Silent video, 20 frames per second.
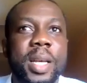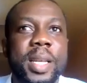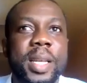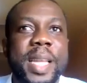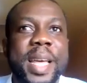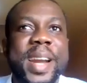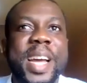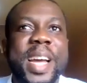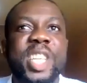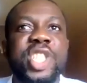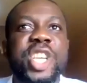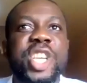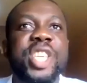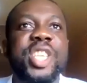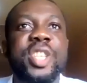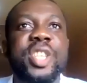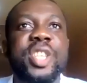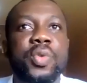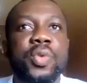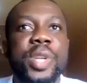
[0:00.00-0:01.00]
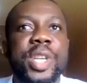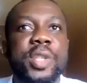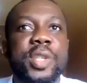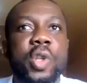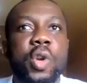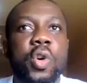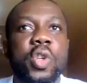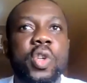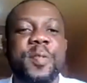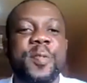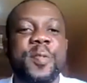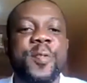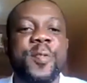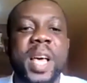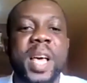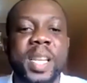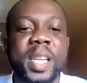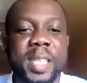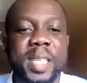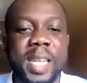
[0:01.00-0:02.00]
there are changes to these laws
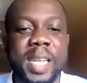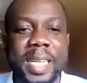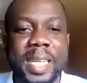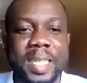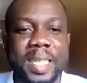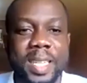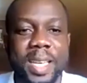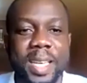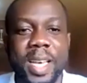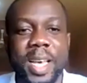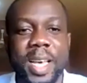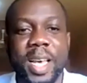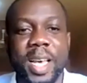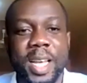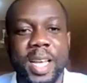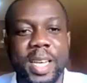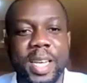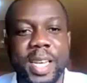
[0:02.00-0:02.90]
because they felt that